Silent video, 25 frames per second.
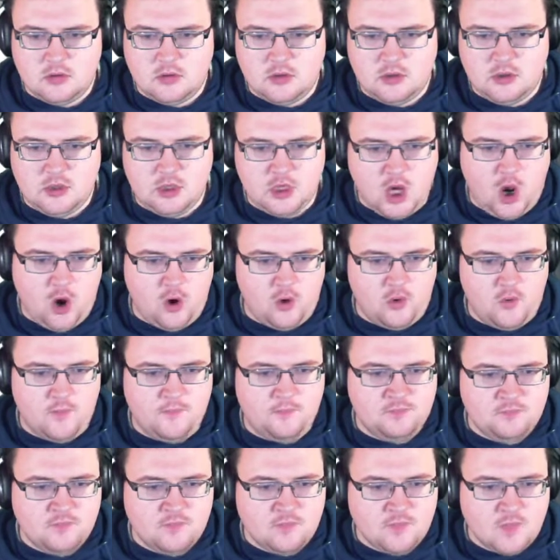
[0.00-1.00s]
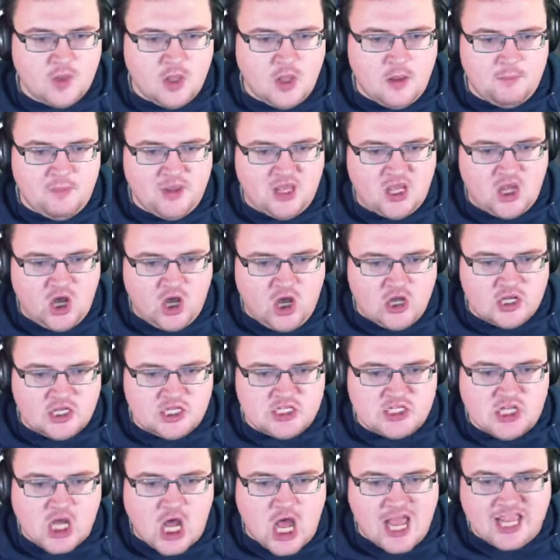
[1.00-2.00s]
No,
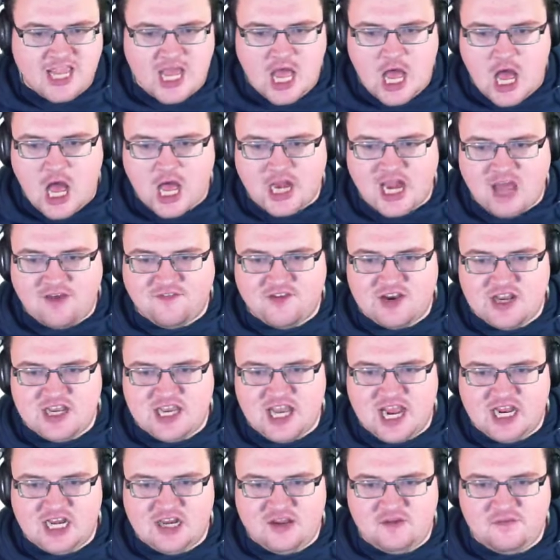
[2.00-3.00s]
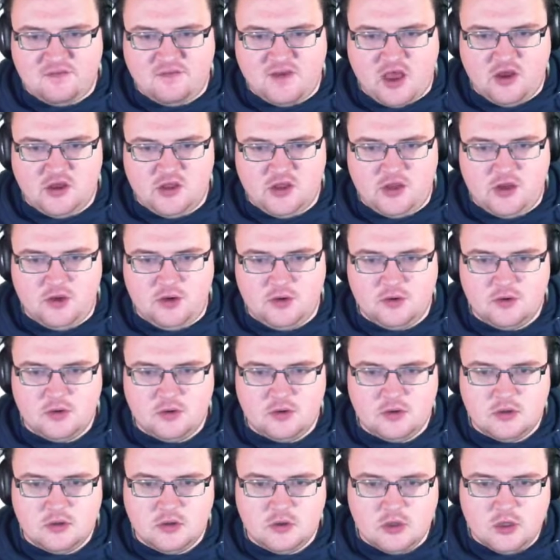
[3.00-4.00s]
because I can't have a negative value.
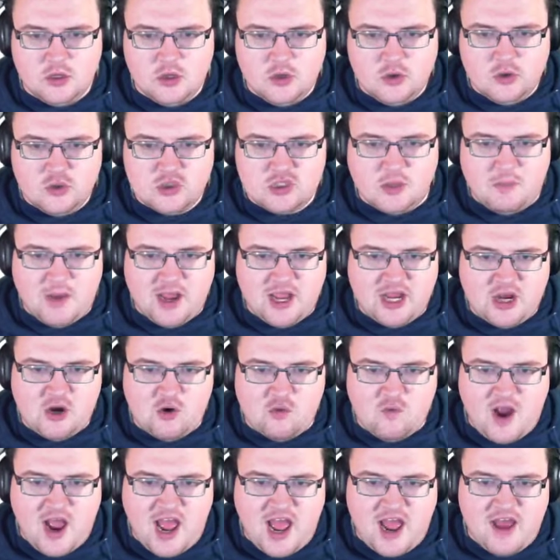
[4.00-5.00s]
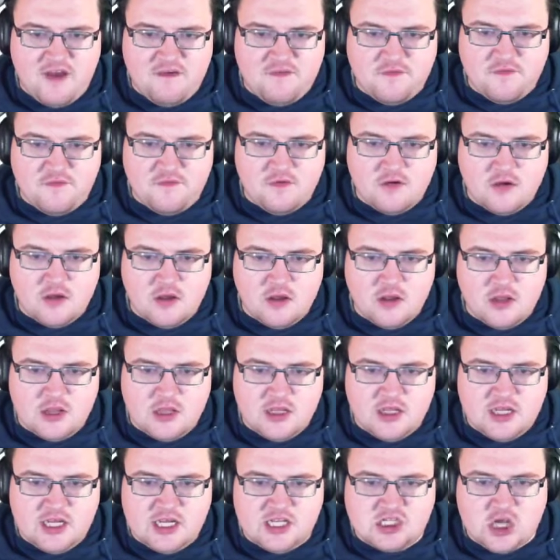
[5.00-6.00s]
So my graph
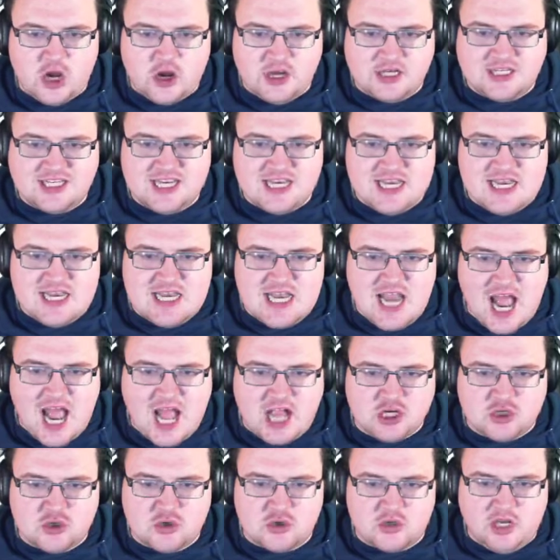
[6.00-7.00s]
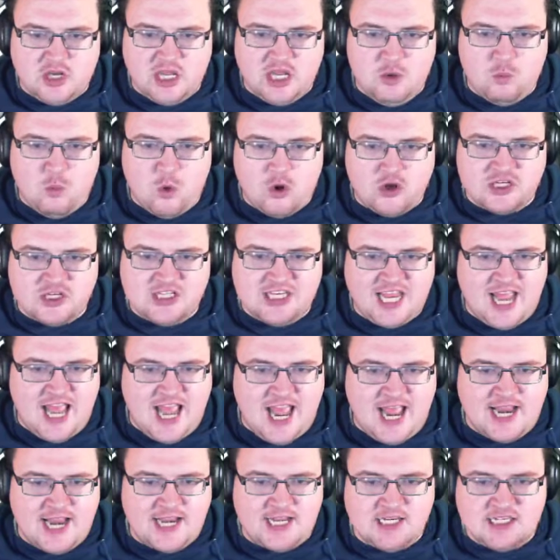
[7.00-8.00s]
is going to naturally want to
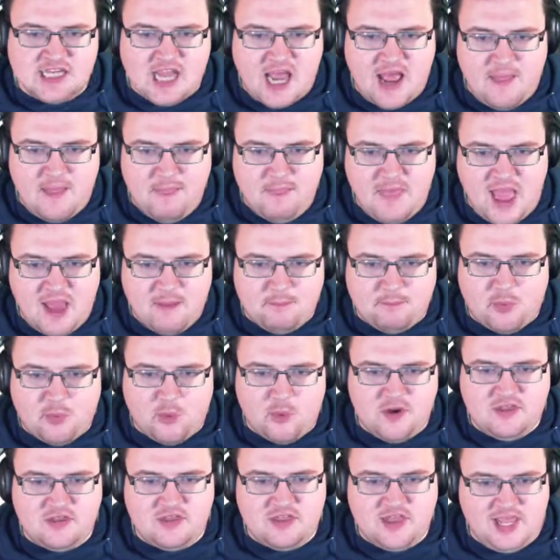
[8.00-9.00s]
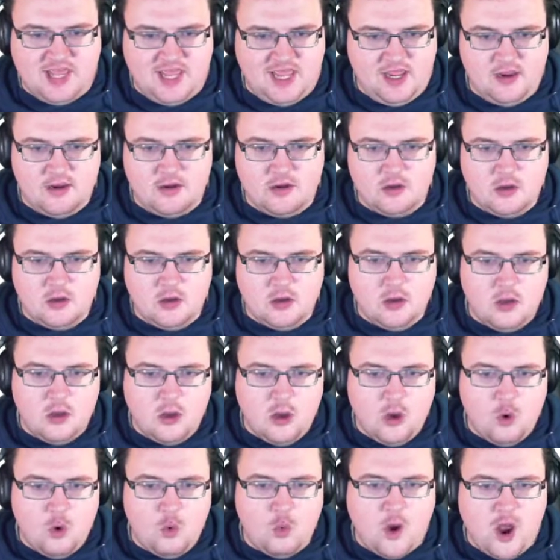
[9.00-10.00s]
end at that point there,
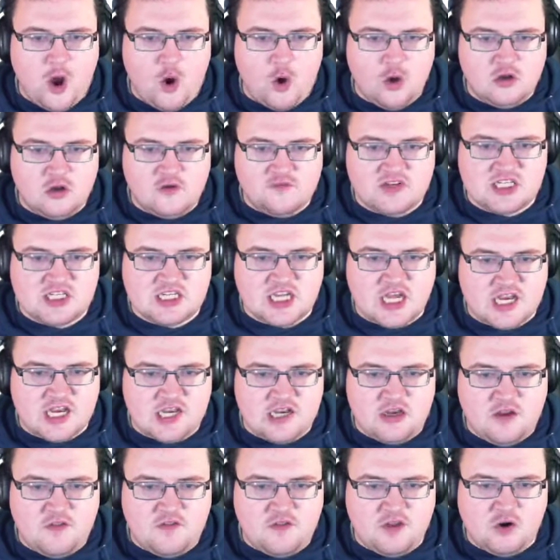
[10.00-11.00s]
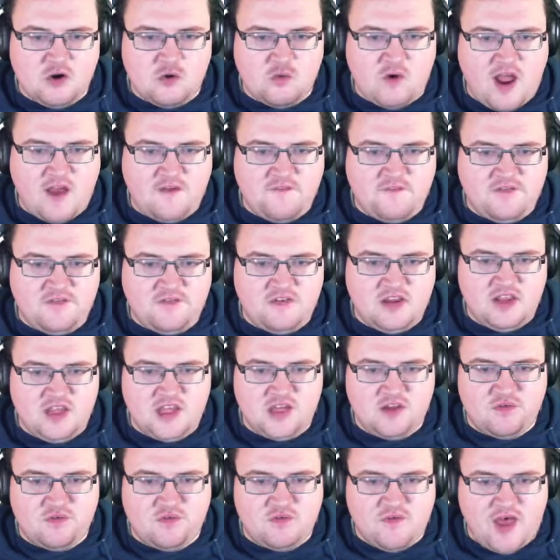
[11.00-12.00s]
where all of a sudden the graph
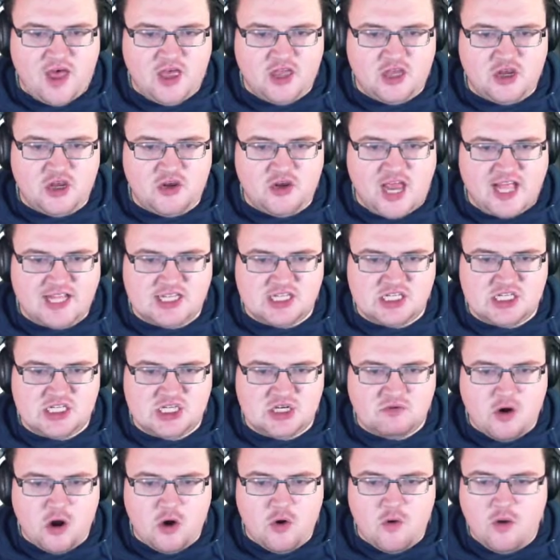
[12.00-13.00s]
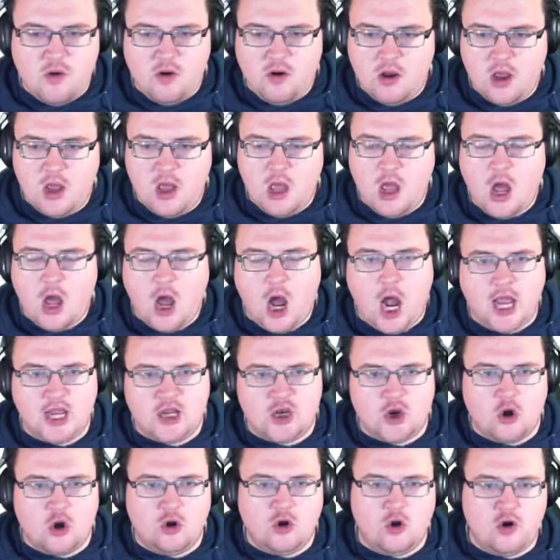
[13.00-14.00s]
is valued at 0. I
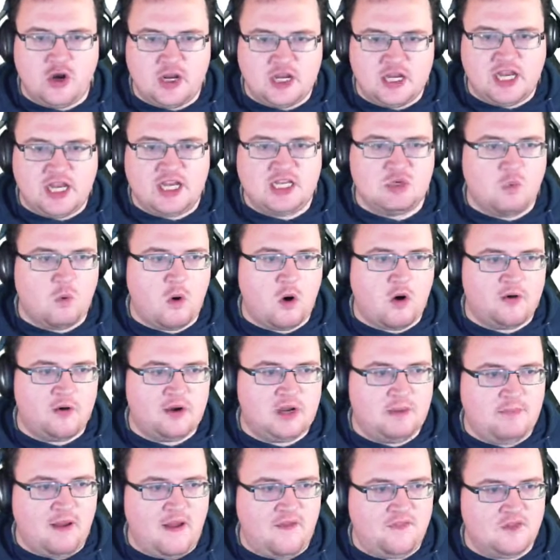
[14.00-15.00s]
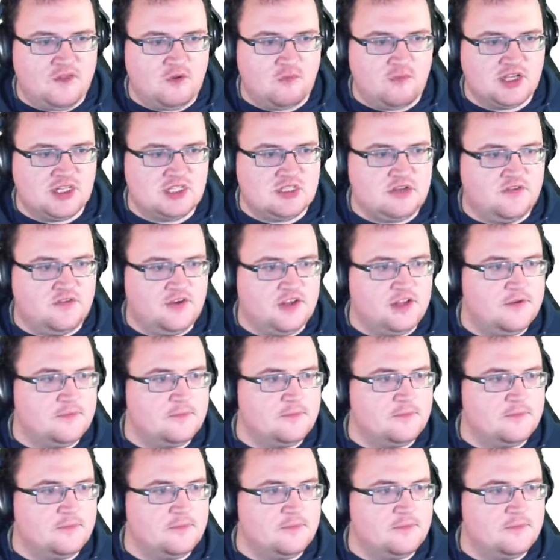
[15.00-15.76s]
no longer need to worry about the rest of it.